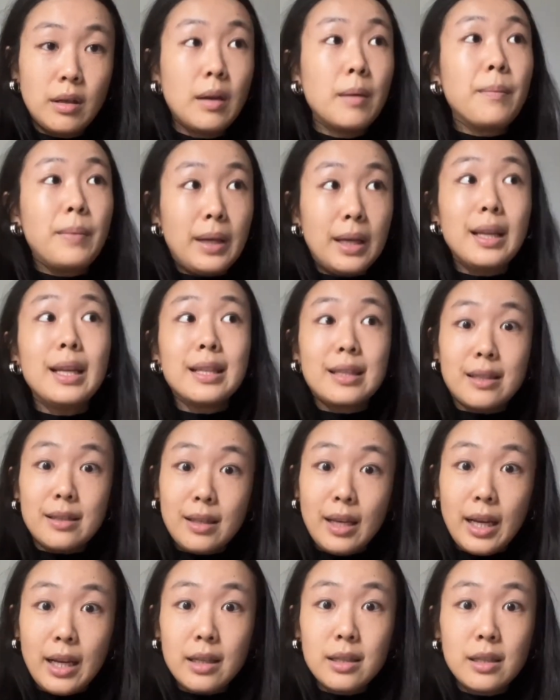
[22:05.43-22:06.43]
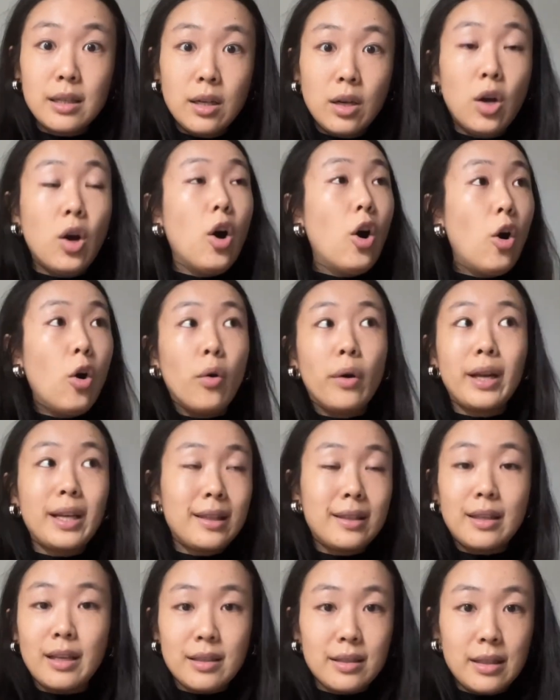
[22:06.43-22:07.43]
be it sticks or it
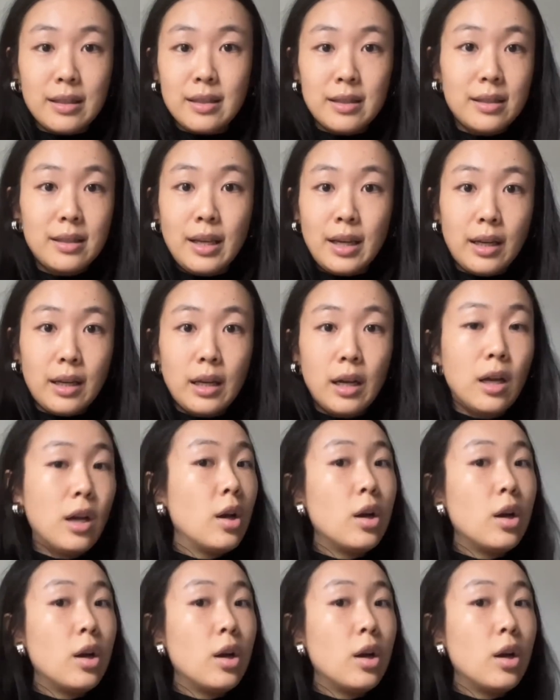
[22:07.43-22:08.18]
doesn't stick,